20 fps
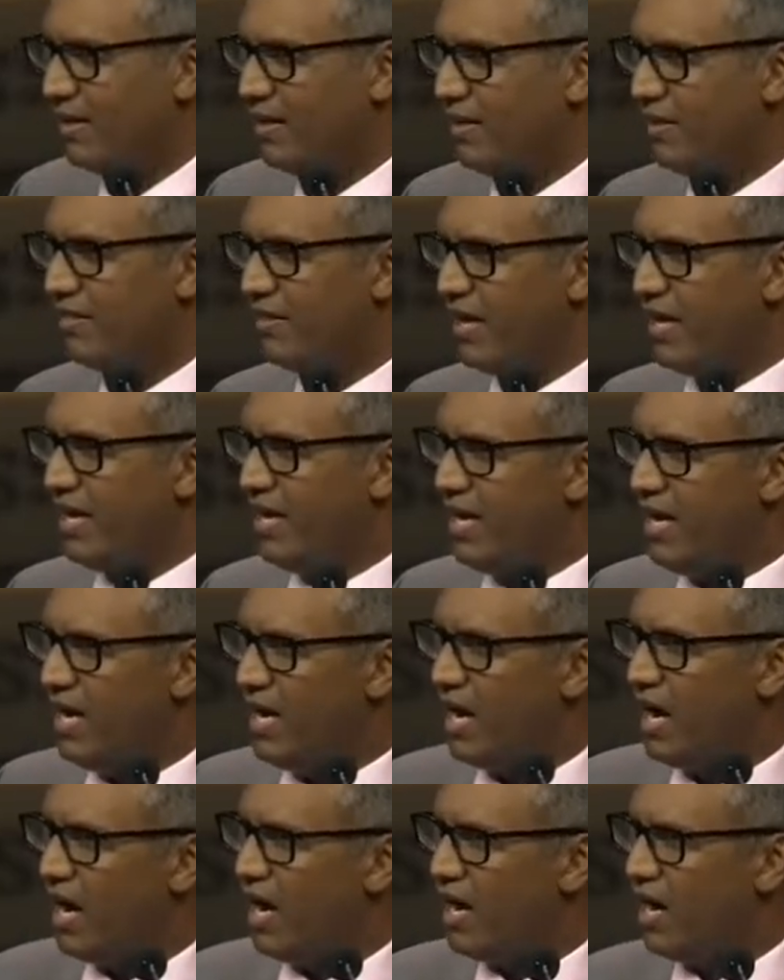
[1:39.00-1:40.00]
There
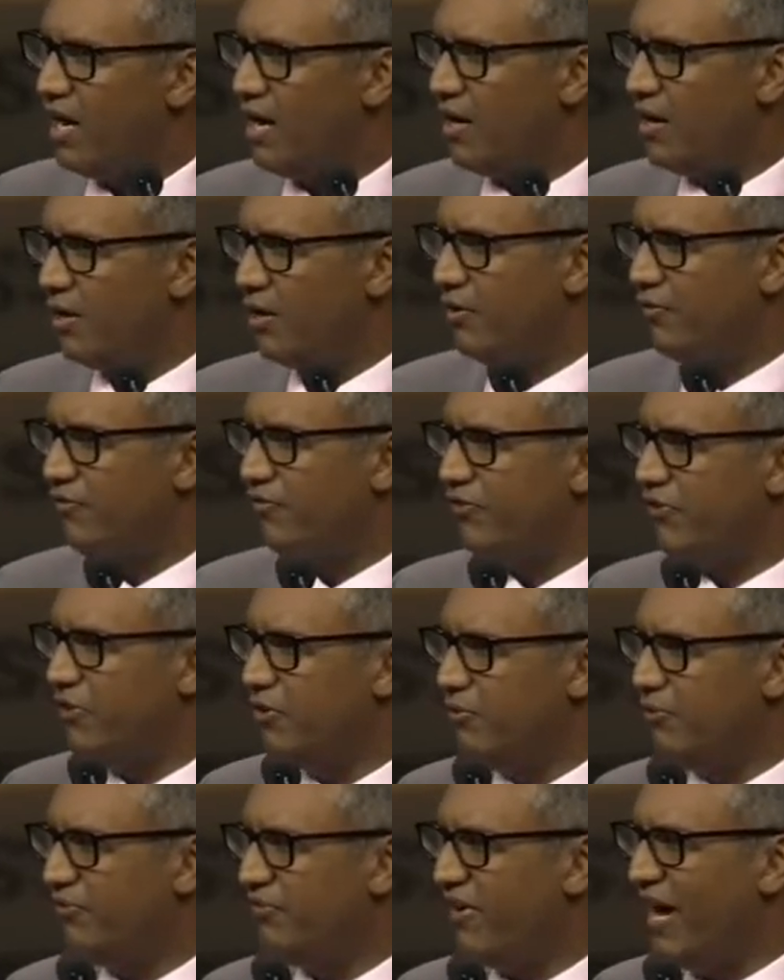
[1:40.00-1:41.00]
are a
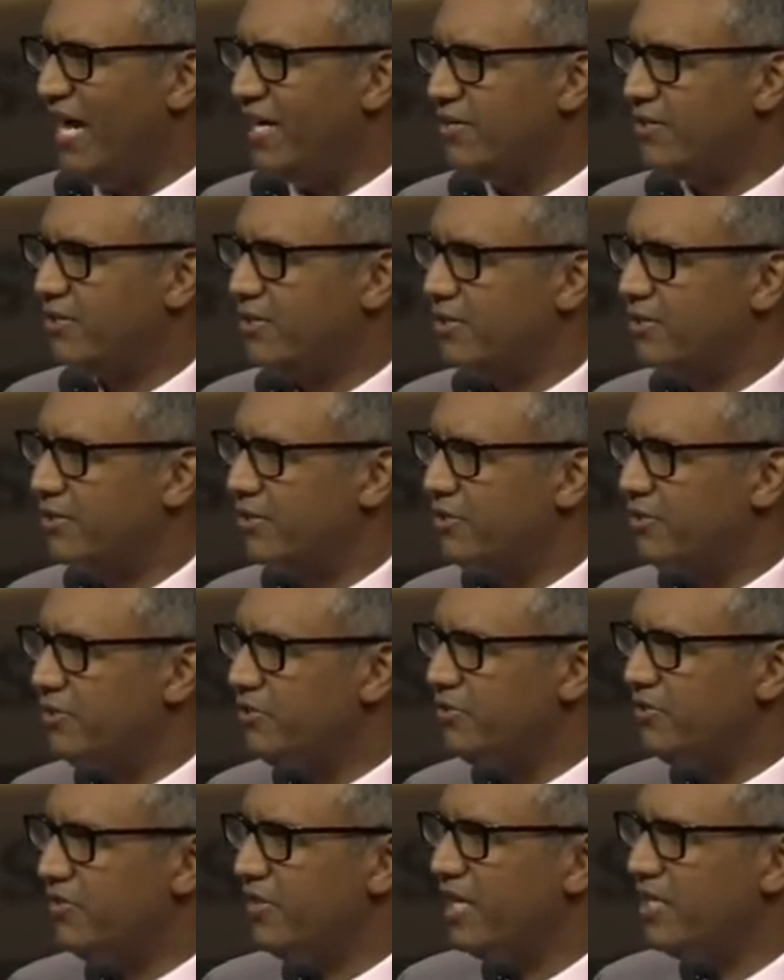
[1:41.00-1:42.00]
few
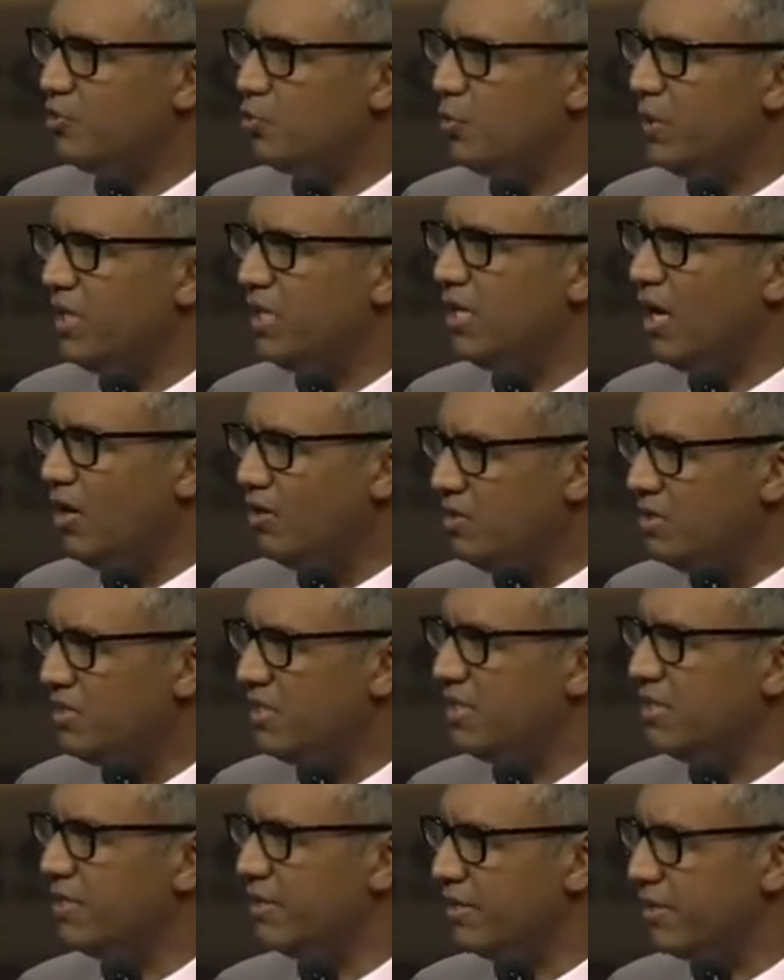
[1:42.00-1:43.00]
factors that we
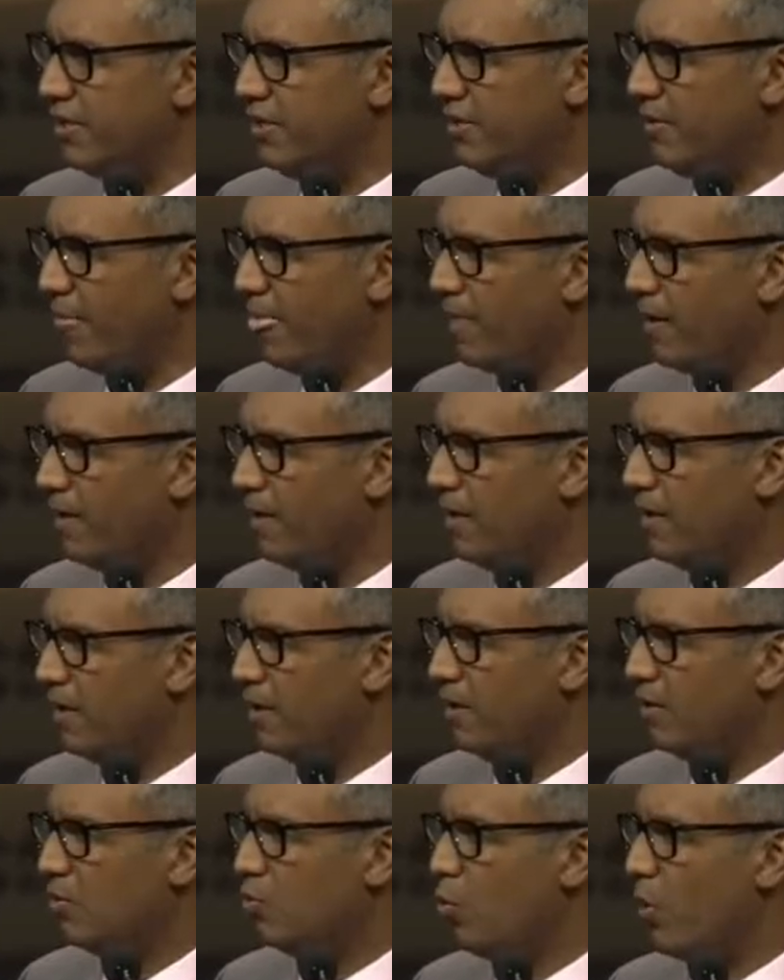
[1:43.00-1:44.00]
consider
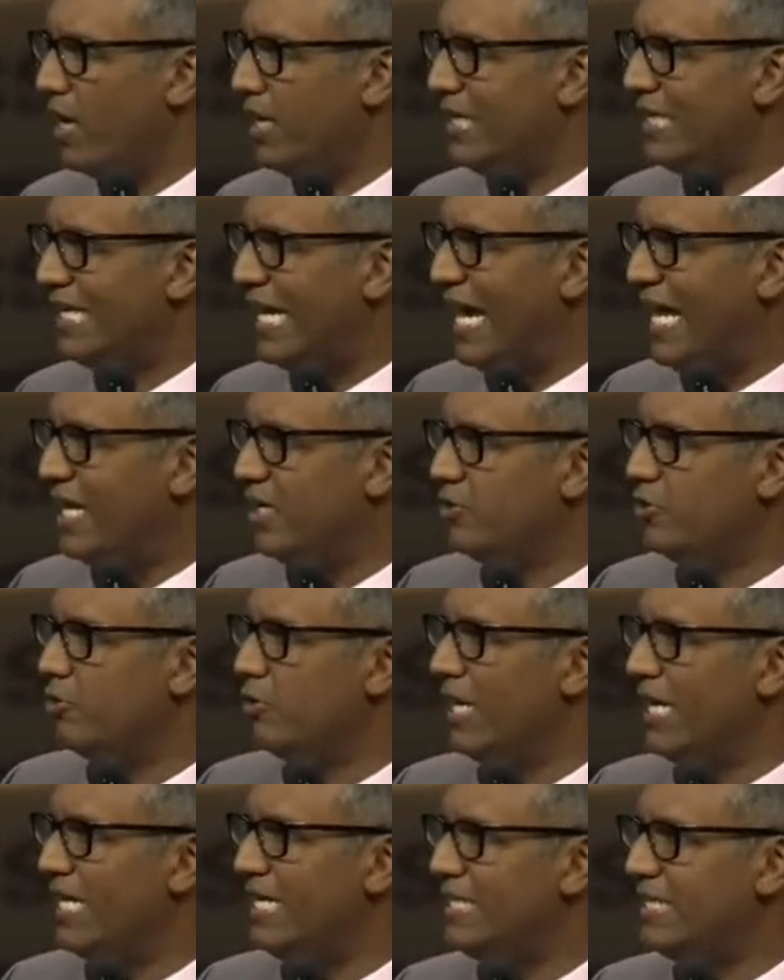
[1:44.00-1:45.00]
when
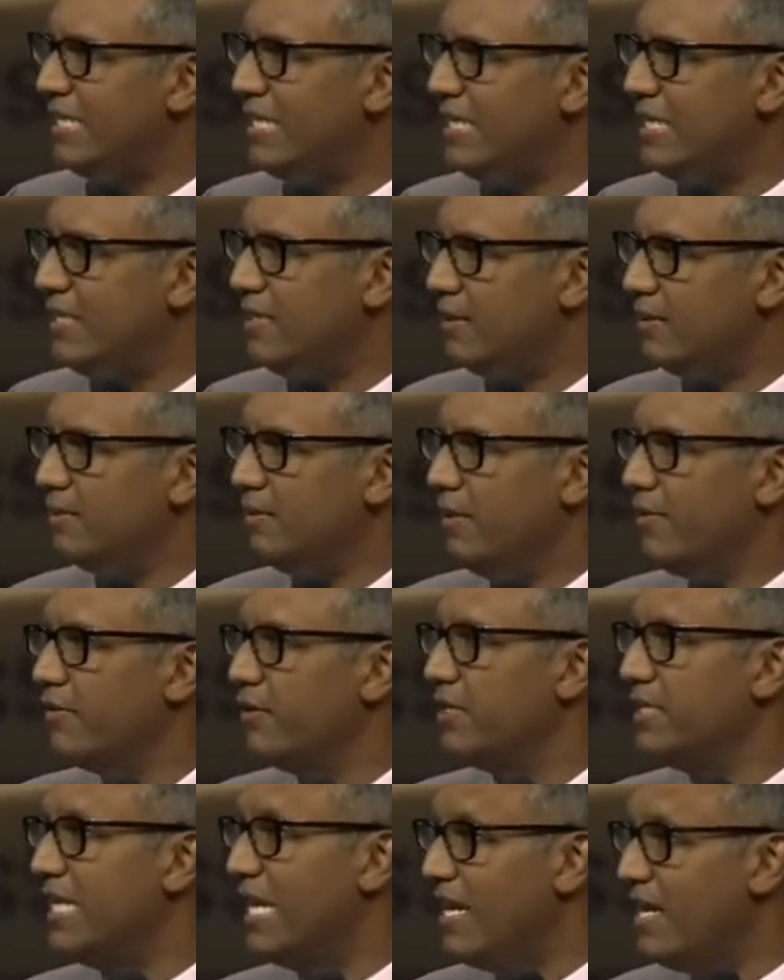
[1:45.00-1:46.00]
calculating the
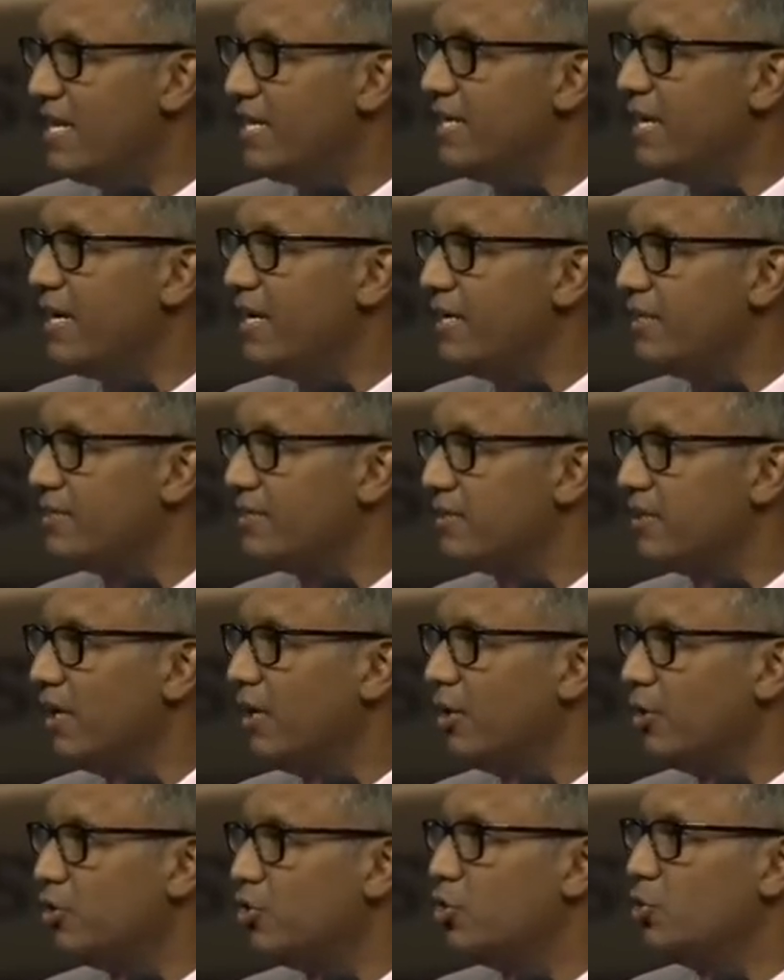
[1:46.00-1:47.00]
delegates
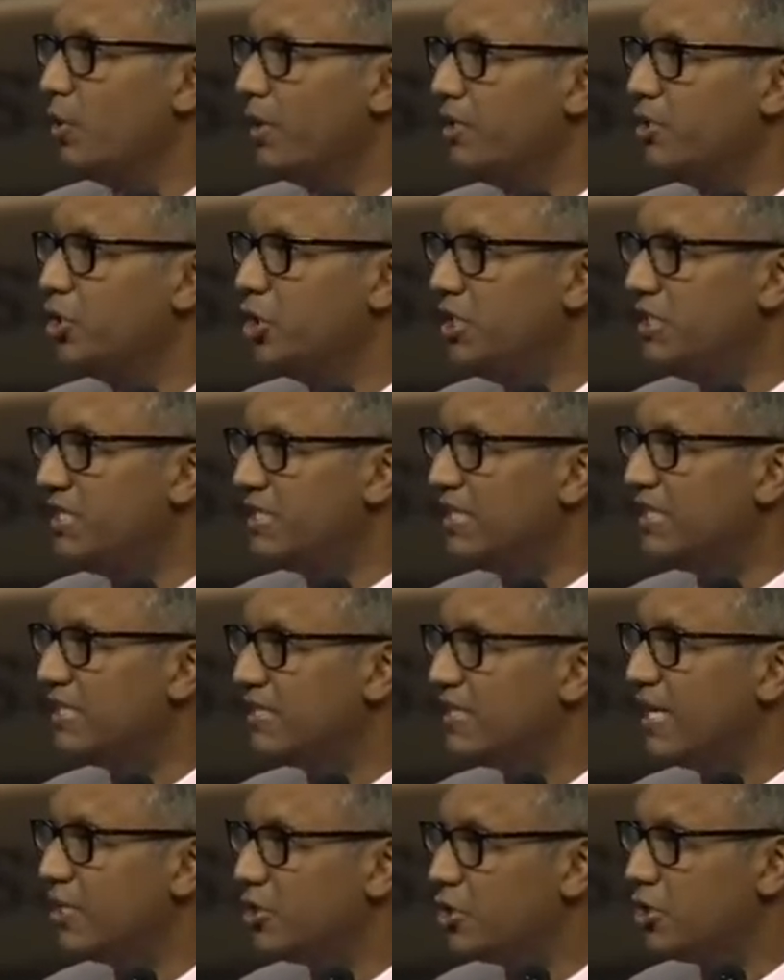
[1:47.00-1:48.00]
to a GC
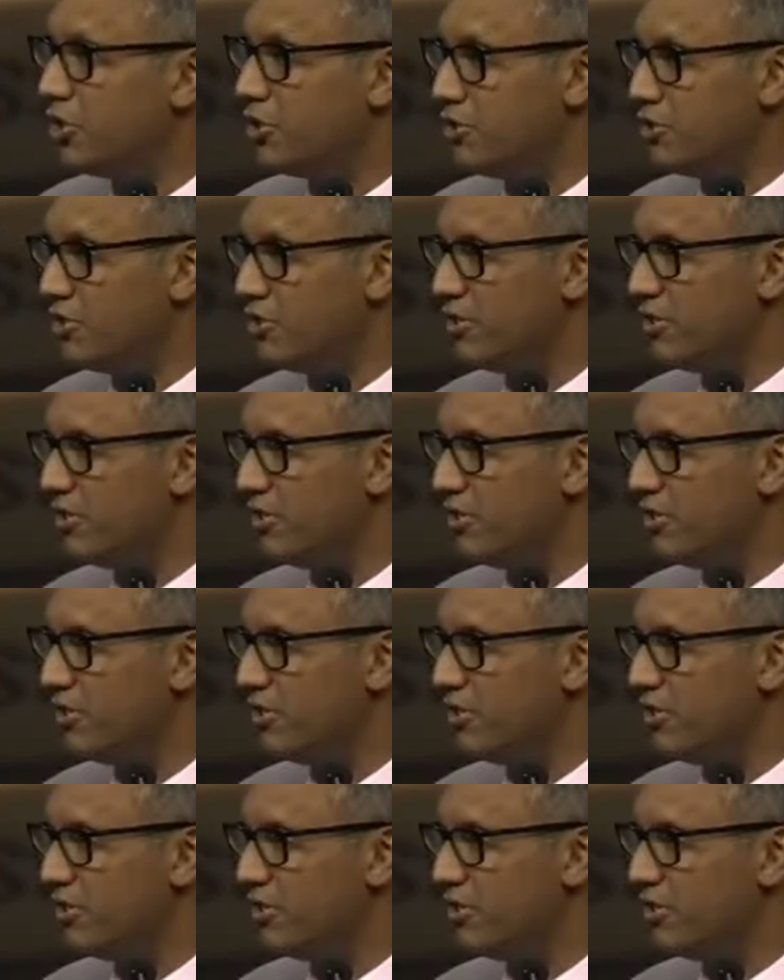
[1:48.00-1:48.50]
session.